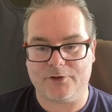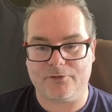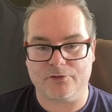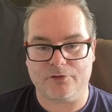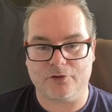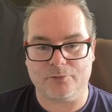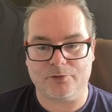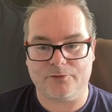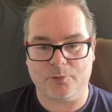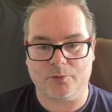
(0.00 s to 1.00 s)
different
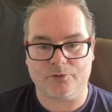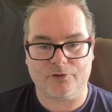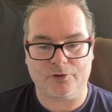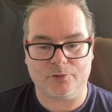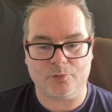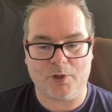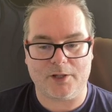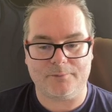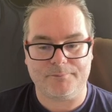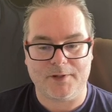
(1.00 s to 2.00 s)
zooms if you want to as
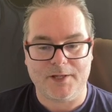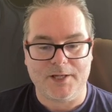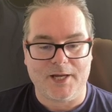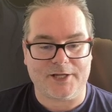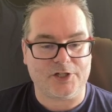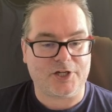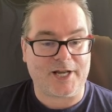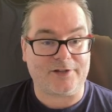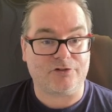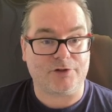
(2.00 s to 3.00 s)
well. And you can
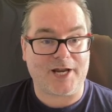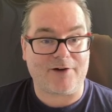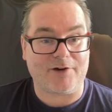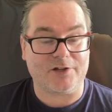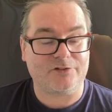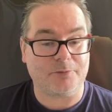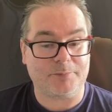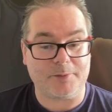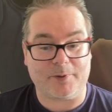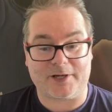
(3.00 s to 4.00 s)
enter an area
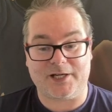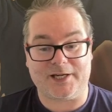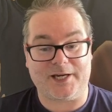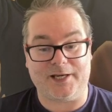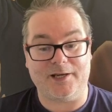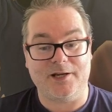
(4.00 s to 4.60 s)
simply by clicking